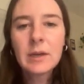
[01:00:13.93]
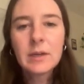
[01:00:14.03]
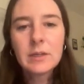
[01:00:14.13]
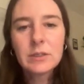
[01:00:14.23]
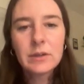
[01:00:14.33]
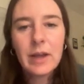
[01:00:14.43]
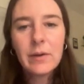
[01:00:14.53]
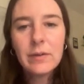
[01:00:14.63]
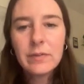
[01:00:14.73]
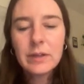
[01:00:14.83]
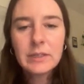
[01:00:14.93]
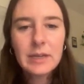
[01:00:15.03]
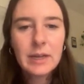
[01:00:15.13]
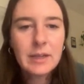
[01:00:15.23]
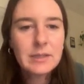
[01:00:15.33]
So now we've looked
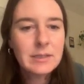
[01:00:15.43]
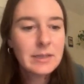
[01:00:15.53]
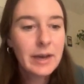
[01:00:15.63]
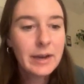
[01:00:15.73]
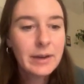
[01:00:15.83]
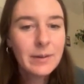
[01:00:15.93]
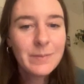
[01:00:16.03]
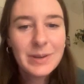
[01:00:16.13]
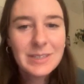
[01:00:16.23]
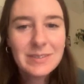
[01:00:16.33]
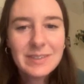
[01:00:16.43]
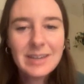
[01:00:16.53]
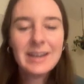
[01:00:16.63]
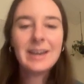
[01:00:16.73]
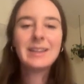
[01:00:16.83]
at this entire piece of DNA, and